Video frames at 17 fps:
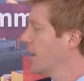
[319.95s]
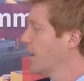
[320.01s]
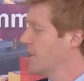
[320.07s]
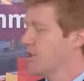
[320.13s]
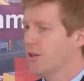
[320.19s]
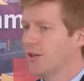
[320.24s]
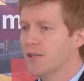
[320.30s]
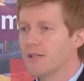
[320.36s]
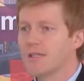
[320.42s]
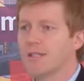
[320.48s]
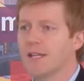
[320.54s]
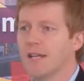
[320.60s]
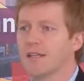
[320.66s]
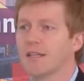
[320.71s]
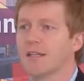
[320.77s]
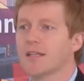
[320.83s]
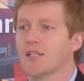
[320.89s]
he started
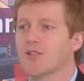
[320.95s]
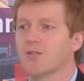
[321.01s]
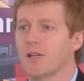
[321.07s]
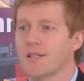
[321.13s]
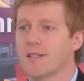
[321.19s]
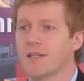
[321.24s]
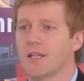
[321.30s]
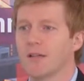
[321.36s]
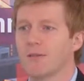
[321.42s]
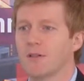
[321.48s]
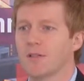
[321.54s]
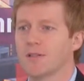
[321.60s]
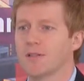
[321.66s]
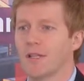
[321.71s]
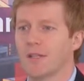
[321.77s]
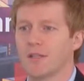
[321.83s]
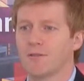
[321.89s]
detecting stress
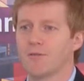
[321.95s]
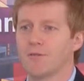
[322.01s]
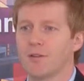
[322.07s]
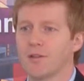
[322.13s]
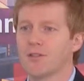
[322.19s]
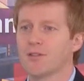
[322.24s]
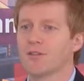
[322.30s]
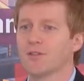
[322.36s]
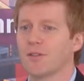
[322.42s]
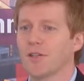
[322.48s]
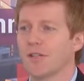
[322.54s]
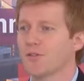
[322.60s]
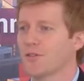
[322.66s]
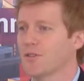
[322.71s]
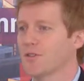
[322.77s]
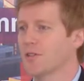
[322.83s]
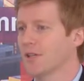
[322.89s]
levels. And the first
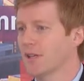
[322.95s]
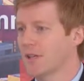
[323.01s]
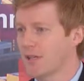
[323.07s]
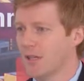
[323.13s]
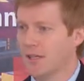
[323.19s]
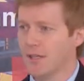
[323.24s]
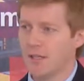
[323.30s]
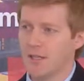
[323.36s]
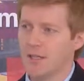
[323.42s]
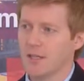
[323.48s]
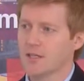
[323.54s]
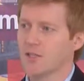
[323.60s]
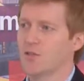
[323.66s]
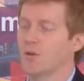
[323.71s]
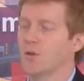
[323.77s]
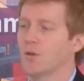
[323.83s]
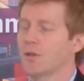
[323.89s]
interesting, and he, he
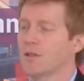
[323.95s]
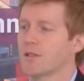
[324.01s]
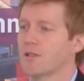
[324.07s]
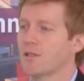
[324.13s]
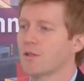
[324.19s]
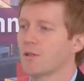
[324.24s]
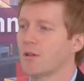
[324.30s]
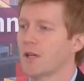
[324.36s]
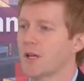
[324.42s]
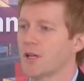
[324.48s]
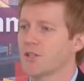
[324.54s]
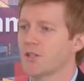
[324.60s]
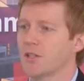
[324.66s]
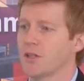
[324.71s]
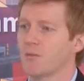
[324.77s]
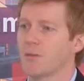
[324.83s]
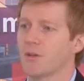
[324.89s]
has told this story
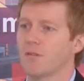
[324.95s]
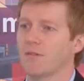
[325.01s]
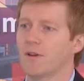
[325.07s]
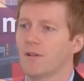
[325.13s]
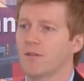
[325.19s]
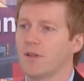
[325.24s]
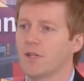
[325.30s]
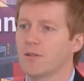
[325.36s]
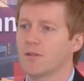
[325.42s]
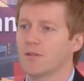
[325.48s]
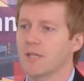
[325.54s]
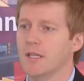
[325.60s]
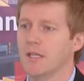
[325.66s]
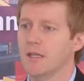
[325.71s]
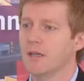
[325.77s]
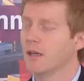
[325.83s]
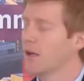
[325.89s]
actually in one of our venues
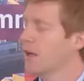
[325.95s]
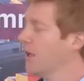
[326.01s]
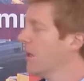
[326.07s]
here,